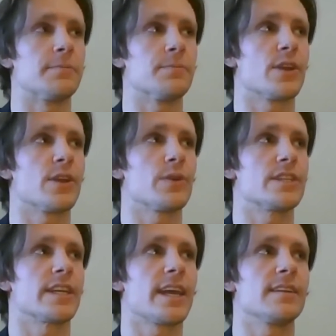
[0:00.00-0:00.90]
which
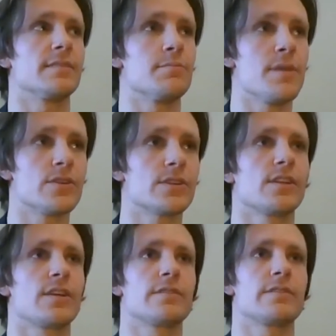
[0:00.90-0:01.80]
again mirrors a
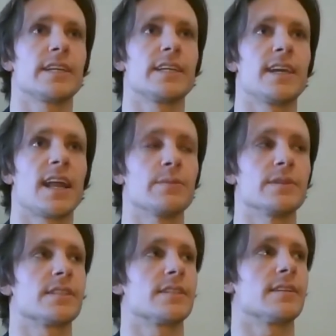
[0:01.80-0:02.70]
lot of the
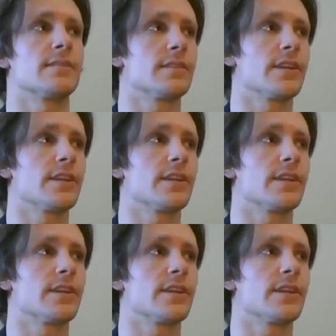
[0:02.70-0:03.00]
elements that